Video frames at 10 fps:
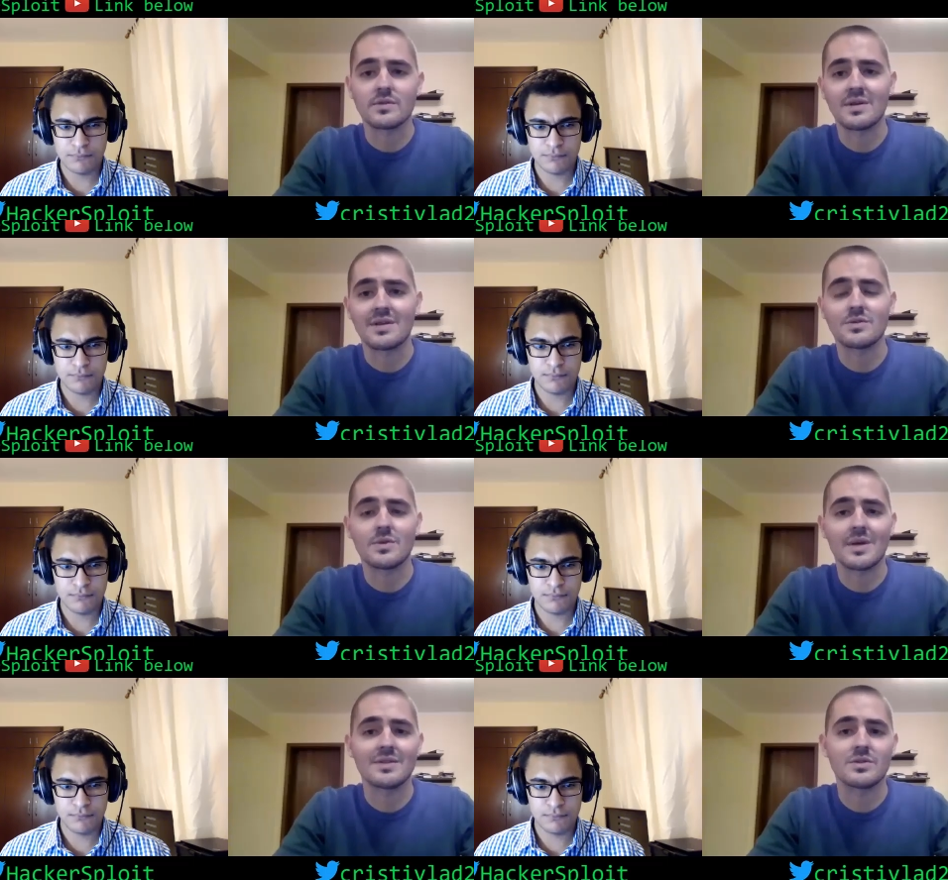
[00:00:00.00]
Speaker 1: and trying to
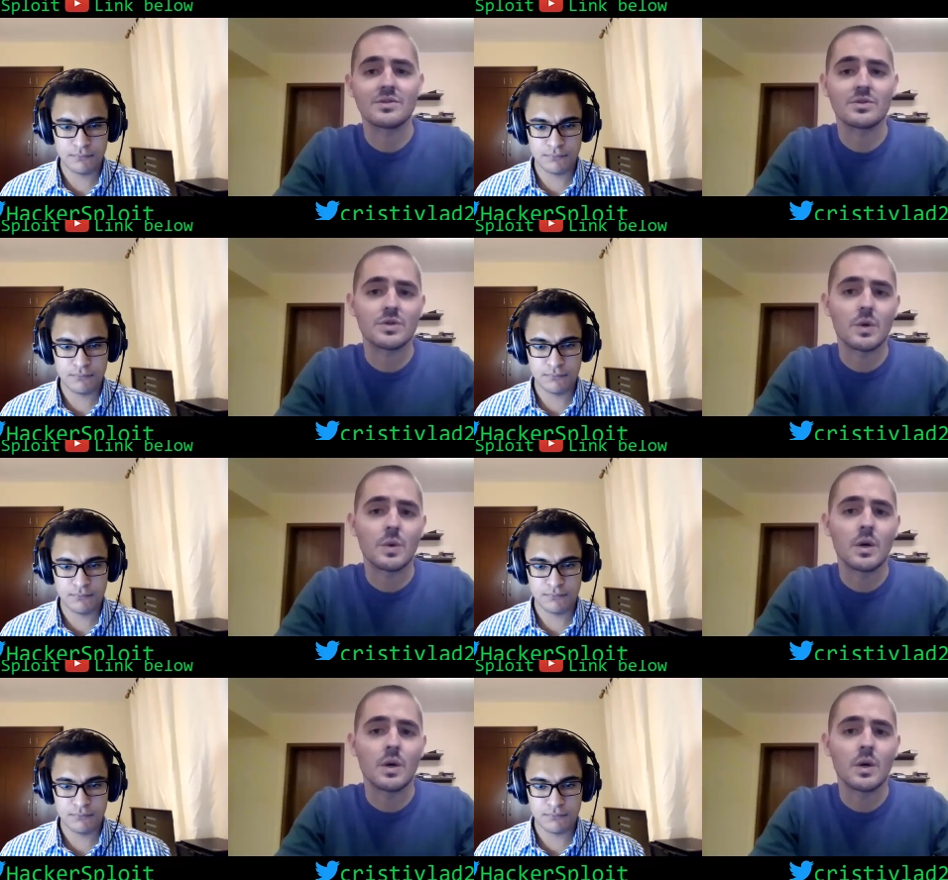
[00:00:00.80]
show
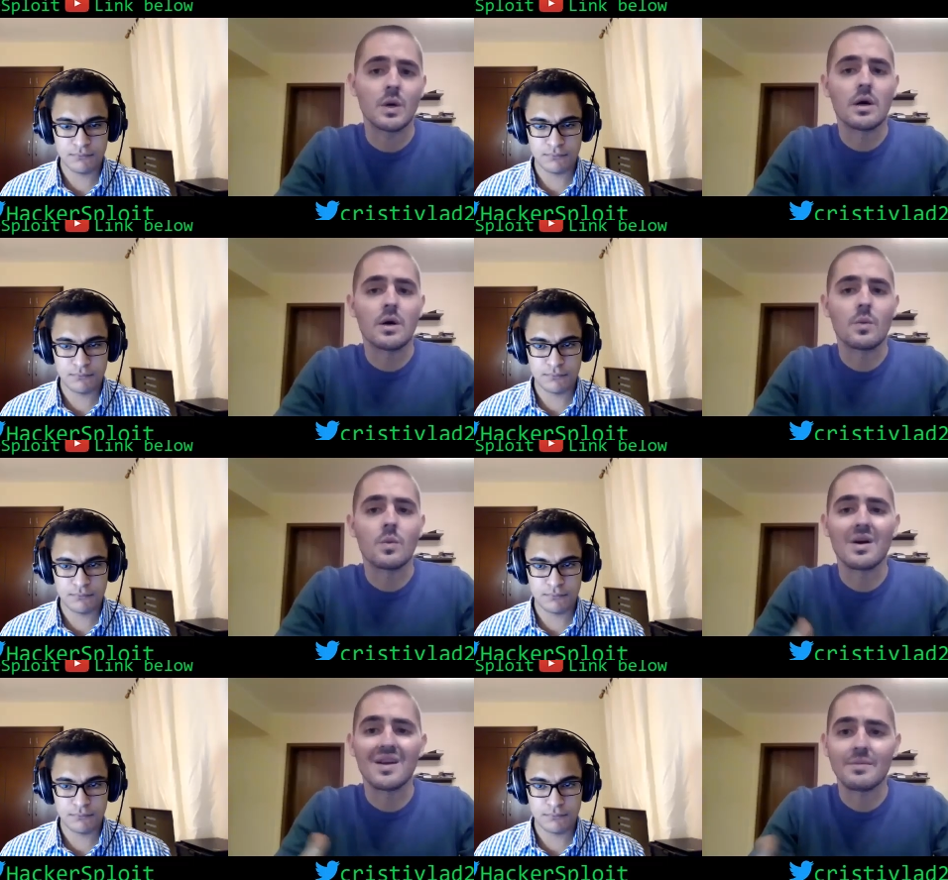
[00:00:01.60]
what
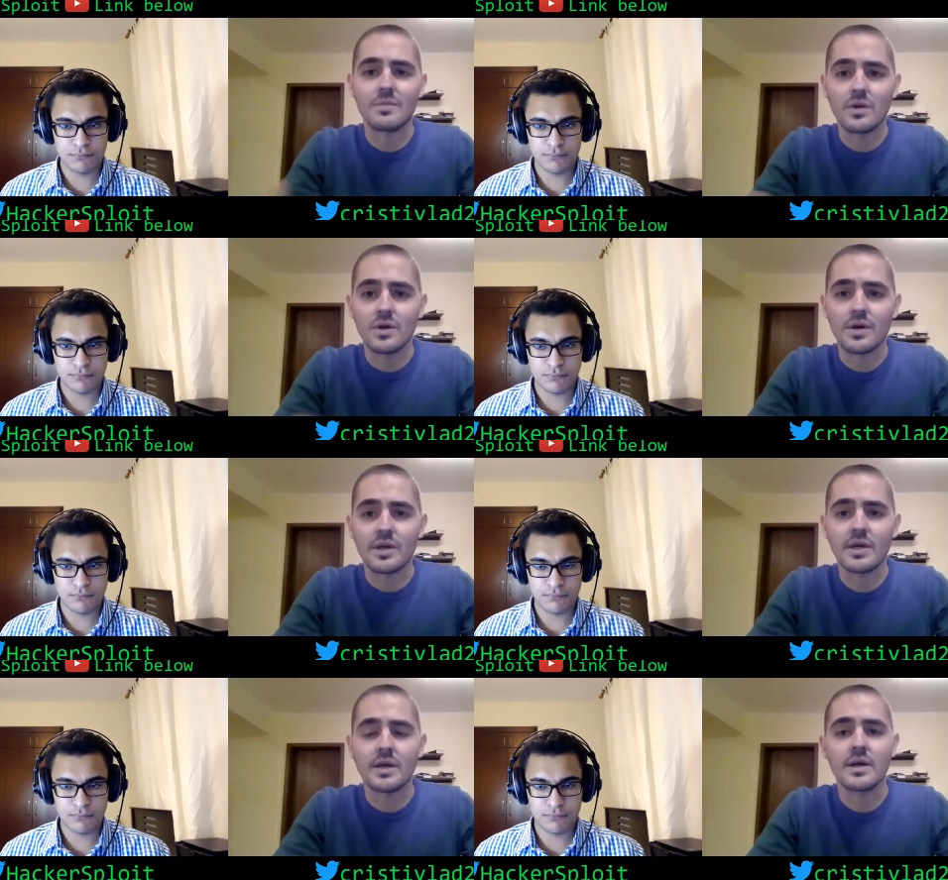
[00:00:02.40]
I'm
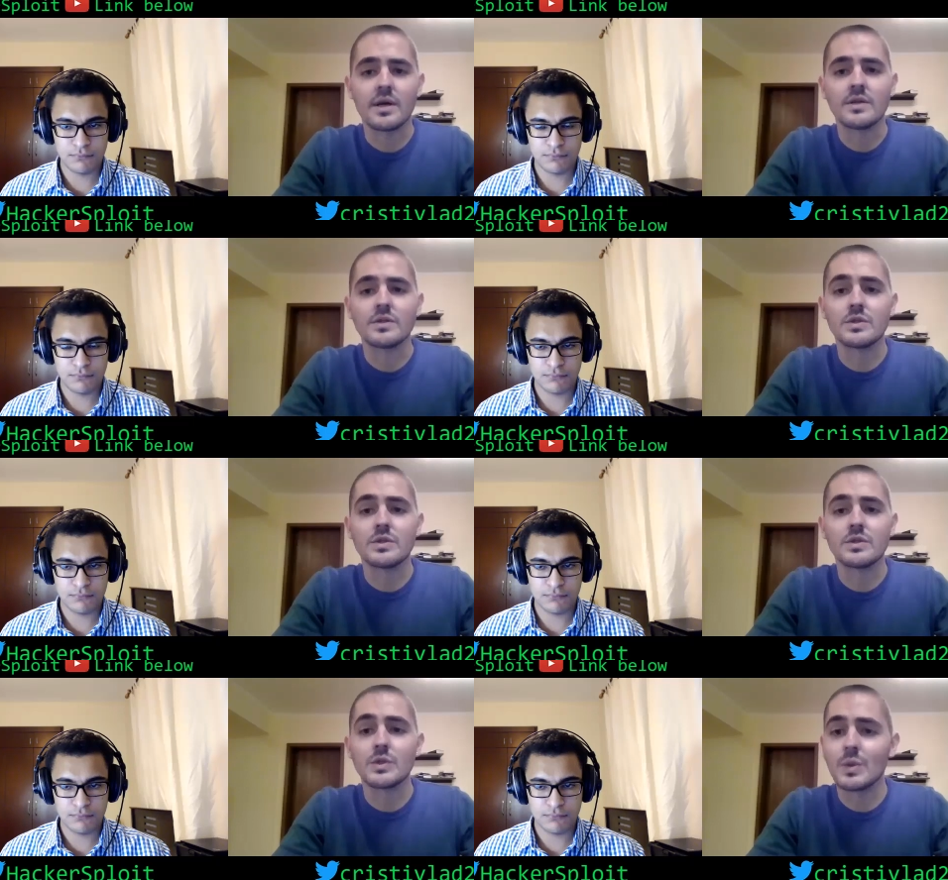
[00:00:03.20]
learning to
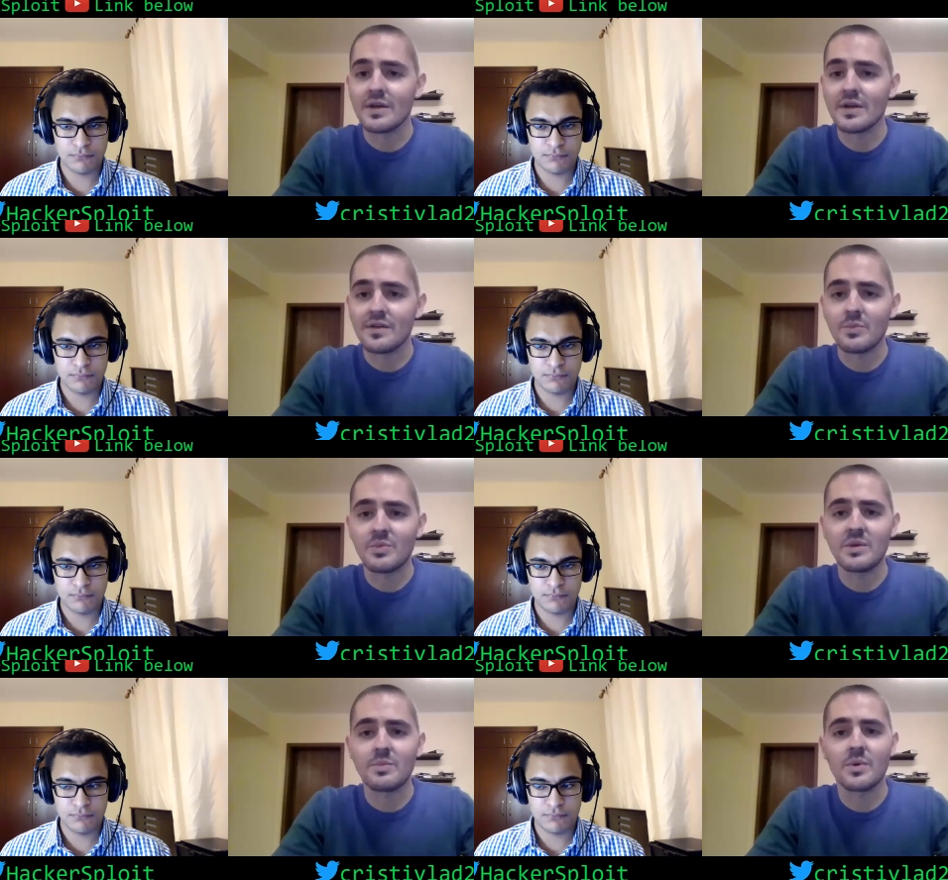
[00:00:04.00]
other people,
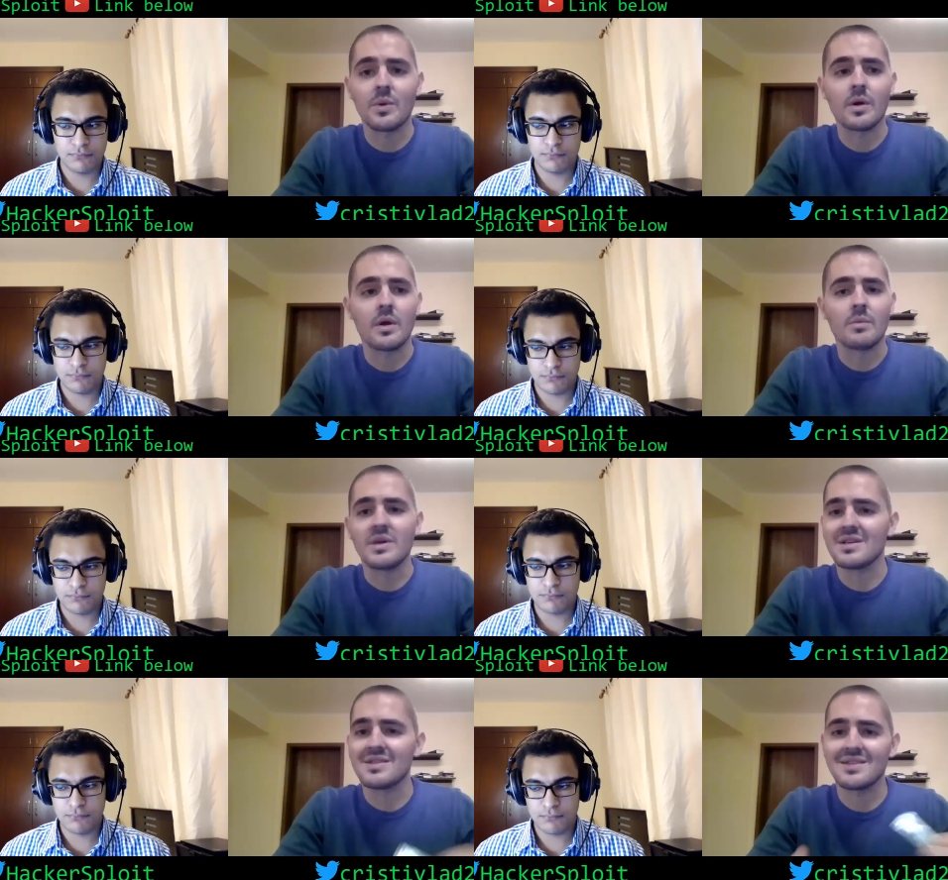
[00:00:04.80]
because
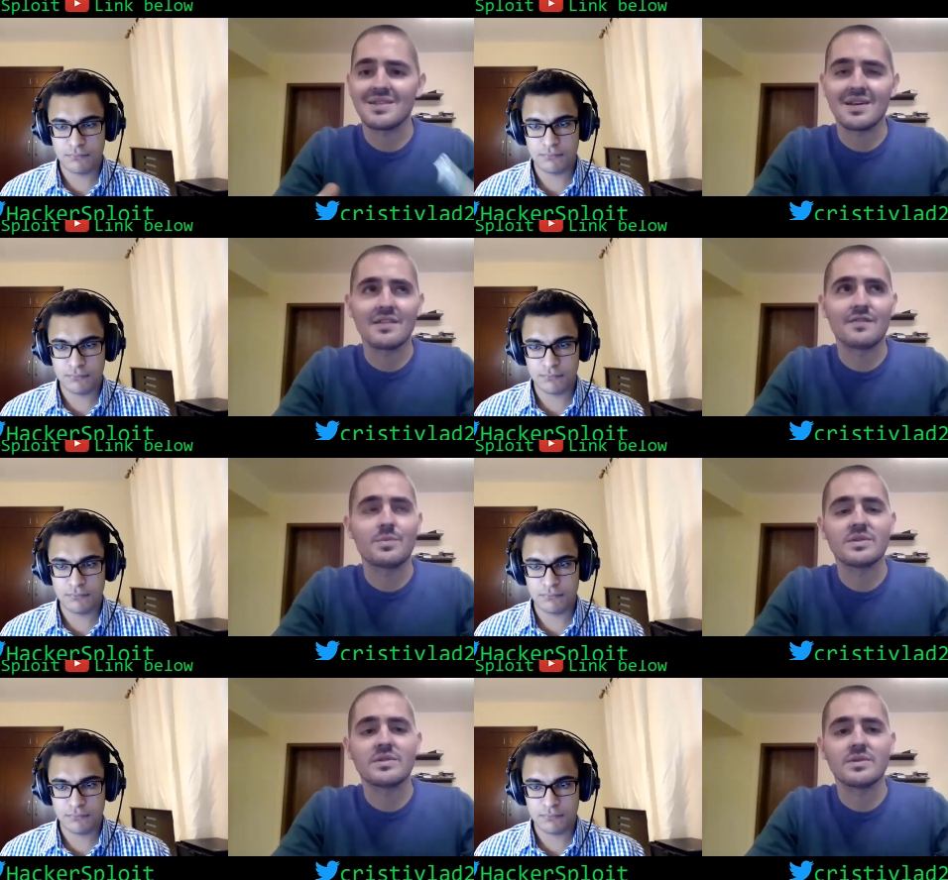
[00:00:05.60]
it kind of puts
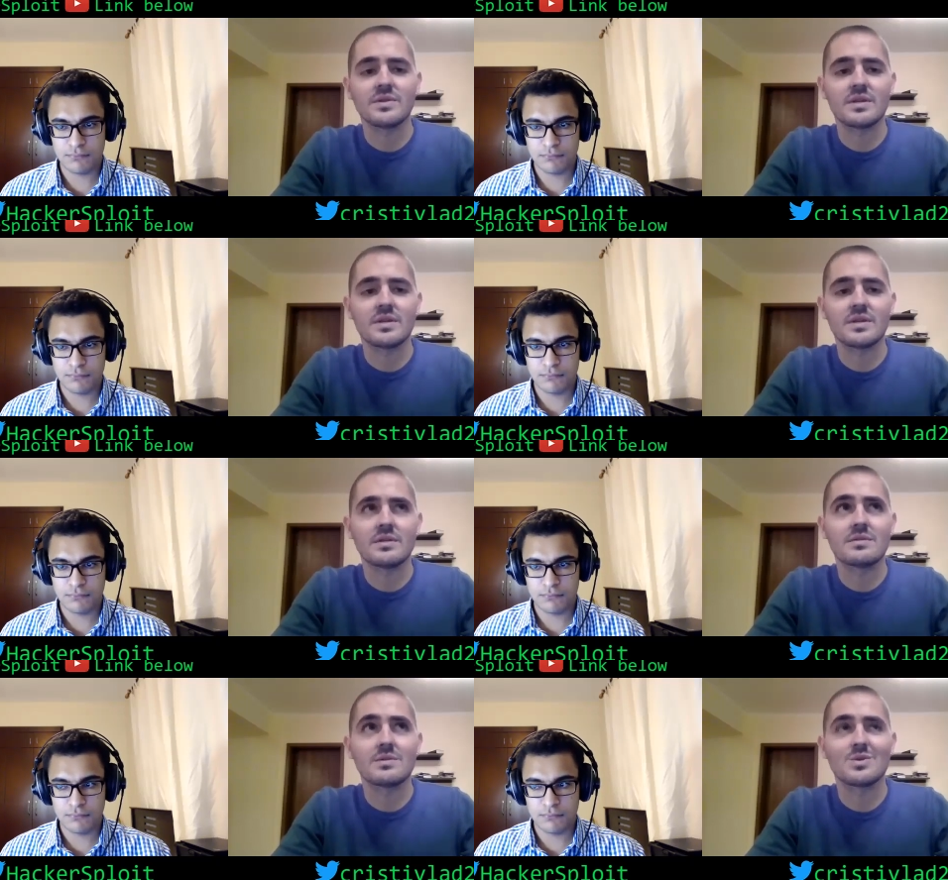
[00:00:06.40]
you in
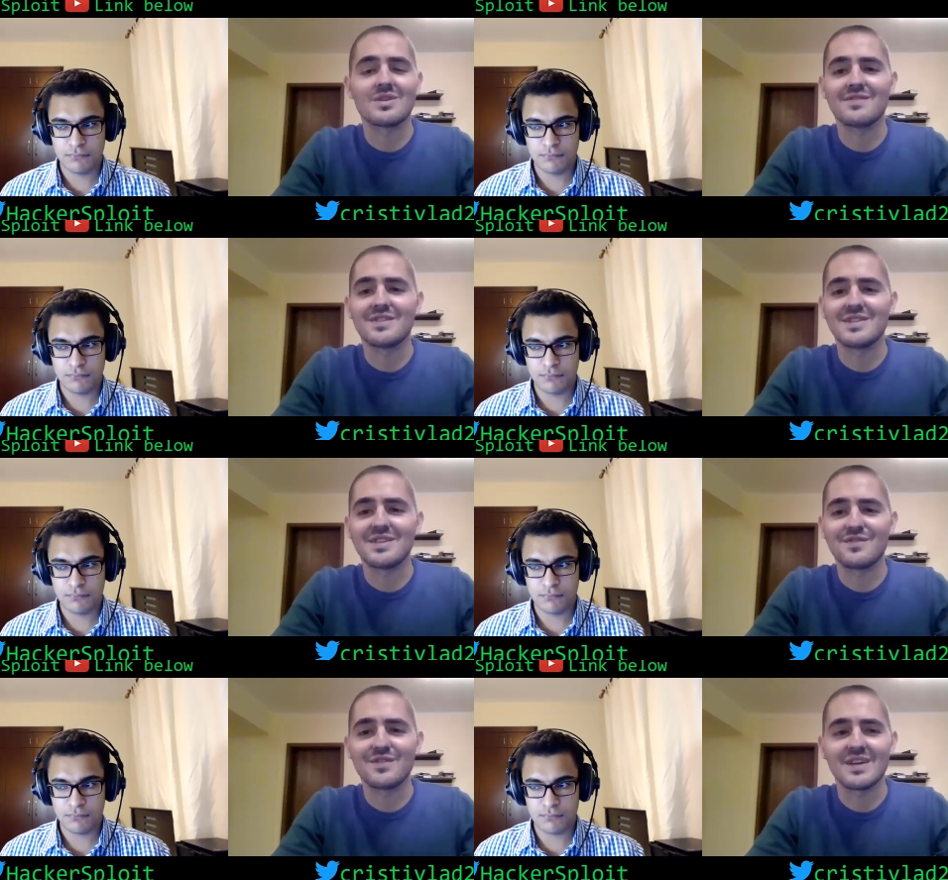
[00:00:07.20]
sort of a different
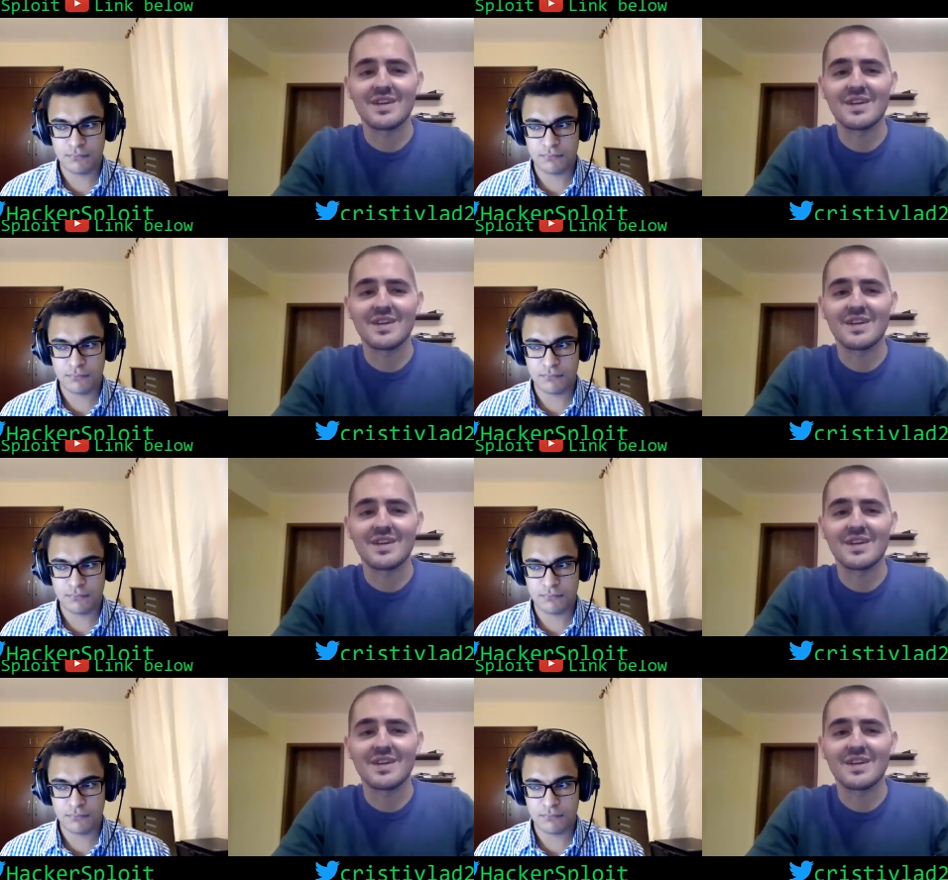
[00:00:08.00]
like